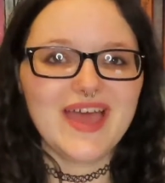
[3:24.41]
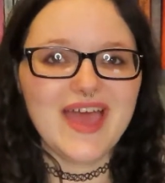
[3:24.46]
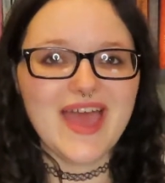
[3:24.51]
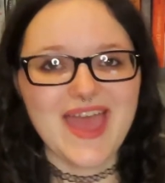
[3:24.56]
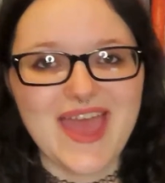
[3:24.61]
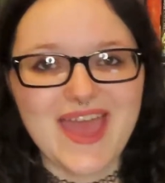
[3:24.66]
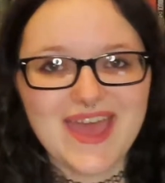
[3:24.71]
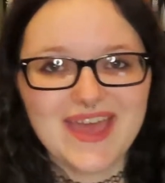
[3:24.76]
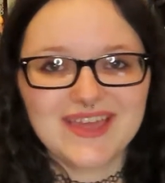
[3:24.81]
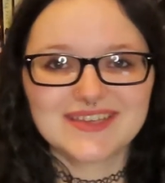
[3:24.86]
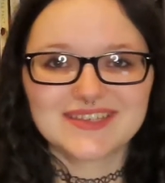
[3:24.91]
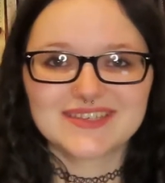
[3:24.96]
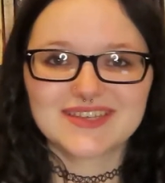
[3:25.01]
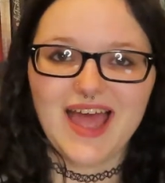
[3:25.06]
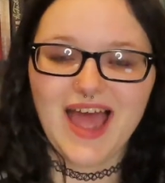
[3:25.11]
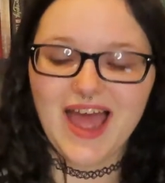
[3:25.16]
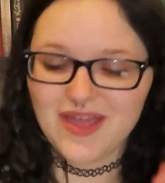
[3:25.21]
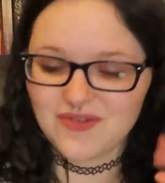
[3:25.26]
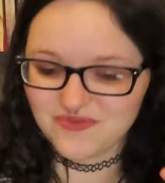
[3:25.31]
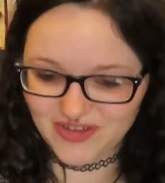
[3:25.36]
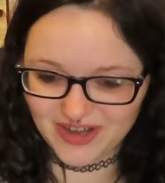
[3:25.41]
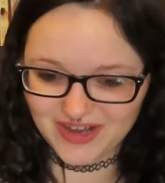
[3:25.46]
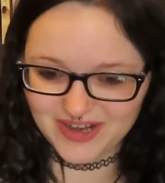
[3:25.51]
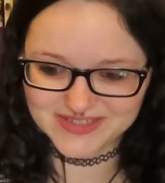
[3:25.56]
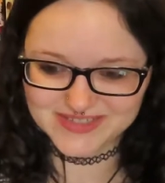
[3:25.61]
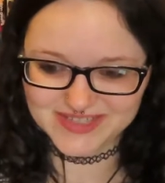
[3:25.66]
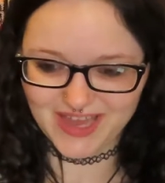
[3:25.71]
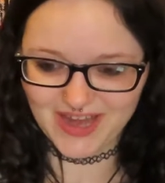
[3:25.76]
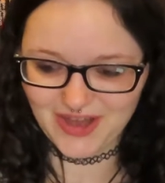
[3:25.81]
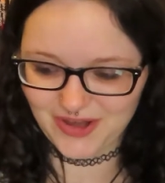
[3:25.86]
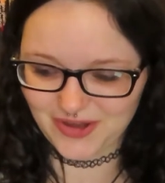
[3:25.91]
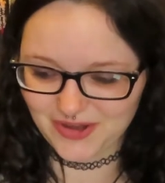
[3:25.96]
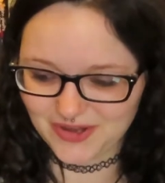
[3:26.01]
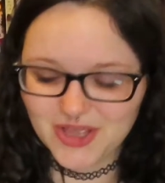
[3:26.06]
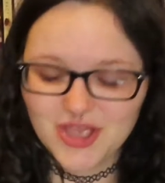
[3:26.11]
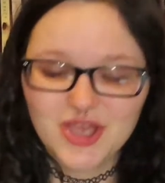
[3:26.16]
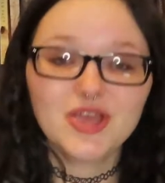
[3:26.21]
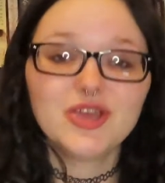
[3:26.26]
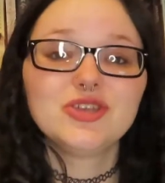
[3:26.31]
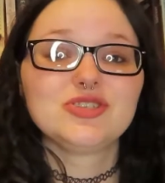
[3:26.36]
And I'm very scared
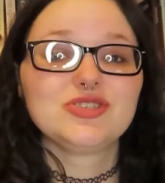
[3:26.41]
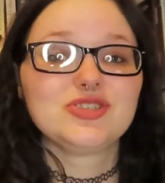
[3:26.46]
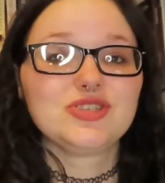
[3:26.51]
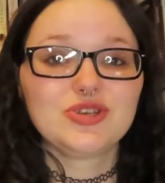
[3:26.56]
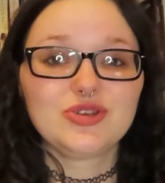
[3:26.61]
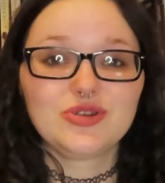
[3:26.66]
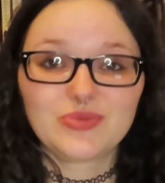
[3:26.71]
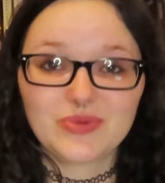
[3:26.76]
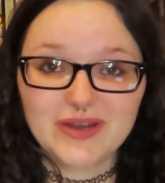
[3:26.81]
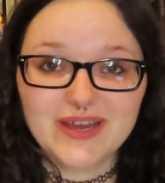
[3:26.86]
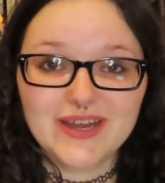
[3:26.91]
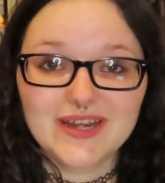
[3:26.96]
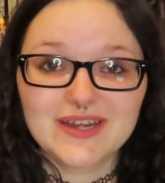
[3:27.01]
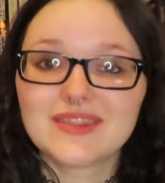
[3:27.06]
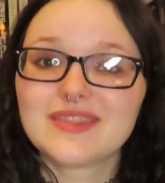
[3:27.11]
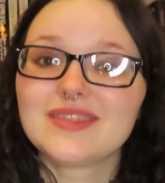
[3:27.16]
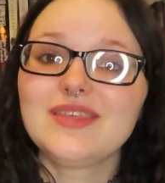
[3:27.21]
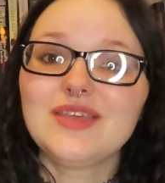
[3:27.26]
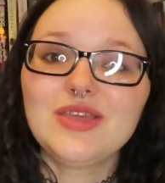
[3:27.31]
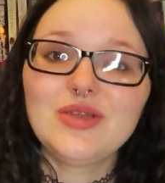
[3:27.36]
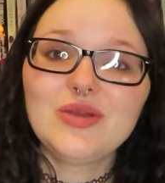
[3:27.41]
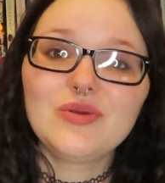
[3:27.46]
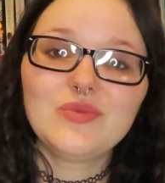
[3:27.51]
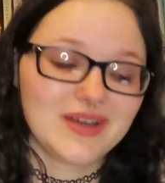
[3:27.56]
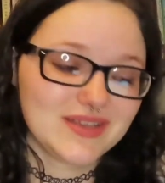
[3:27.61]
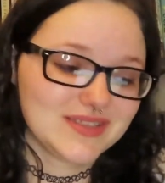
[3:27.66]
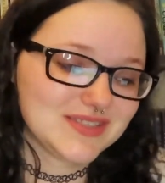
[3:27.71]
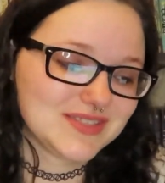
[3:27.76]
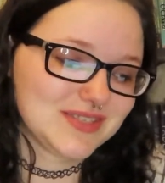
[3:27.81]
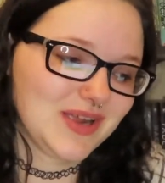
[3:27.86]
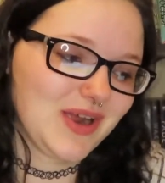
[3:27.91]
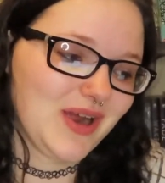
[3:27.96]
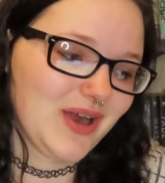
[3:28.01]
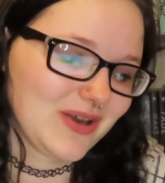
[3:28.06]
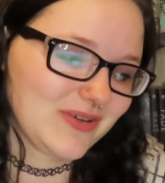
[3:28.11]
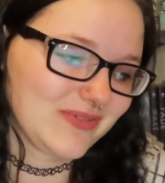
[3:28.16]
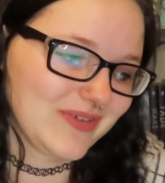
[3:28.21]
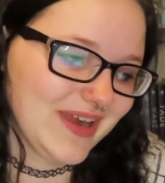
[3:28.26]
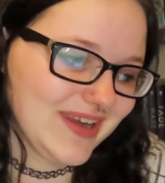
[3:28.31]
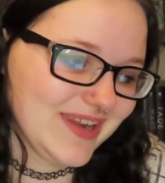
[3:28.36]
to read the
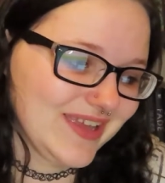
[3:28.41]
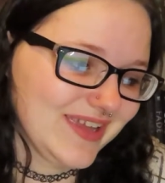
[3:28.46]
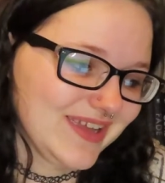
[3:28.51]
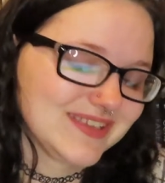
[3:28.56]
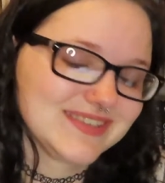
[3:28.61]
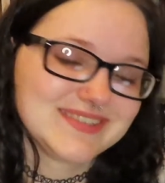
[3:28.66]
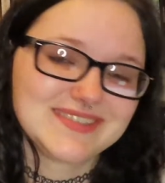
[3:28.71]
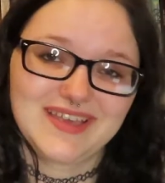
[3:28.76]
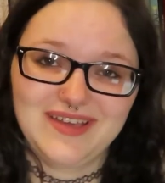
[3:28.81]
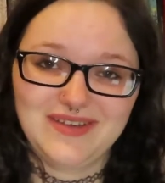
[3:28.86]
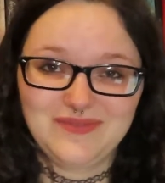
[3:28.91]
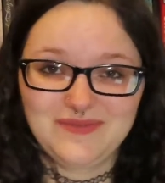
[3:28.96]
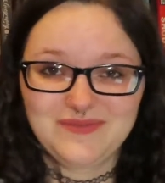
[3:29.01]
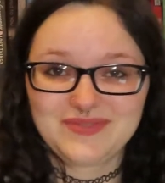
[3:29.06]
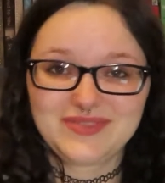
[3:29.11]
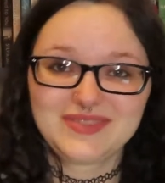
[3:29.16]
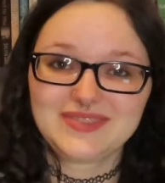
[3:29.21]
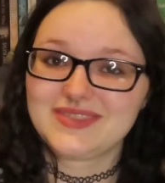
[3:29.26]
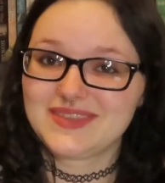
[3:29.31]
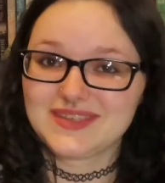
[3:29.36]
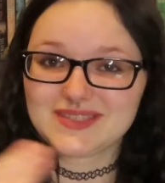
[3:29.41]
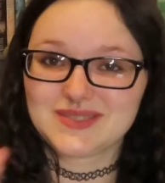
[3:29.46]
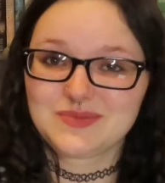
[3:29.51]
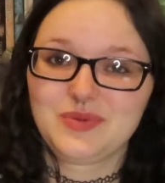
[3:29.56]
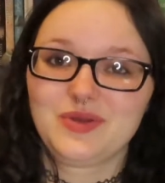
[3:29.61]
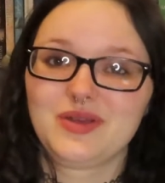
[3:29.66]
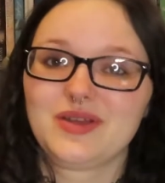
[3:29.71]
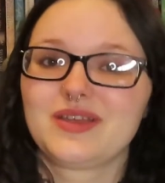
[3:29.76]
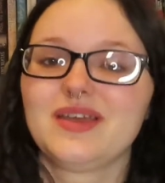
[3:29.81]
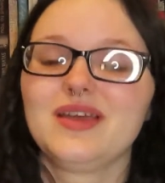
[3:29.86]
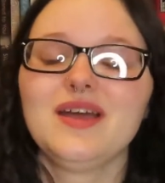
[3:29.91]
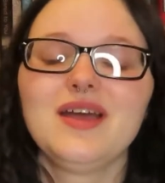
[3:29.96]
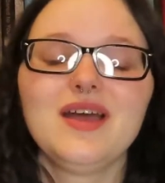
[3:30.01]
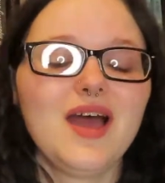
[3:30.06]
1-star ratings of this book.